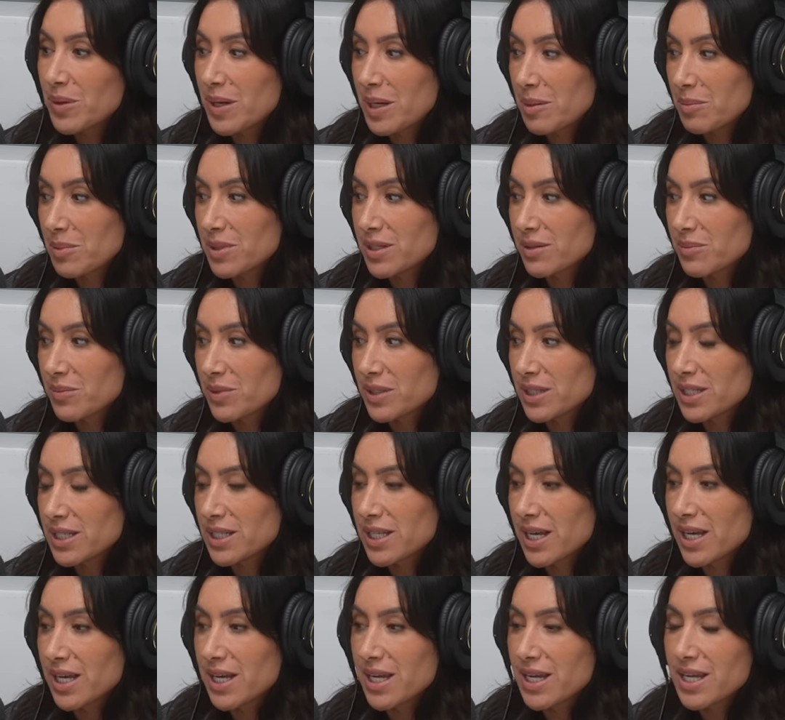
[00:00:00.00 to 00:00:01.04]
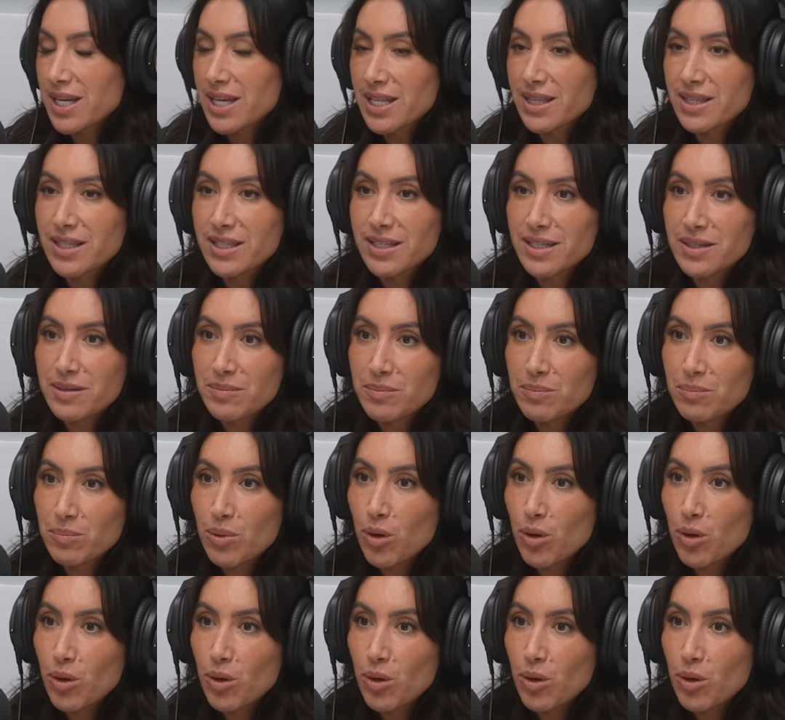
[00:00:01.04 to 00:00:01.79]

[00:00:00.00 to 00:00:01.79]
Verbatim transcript: were able to really like get the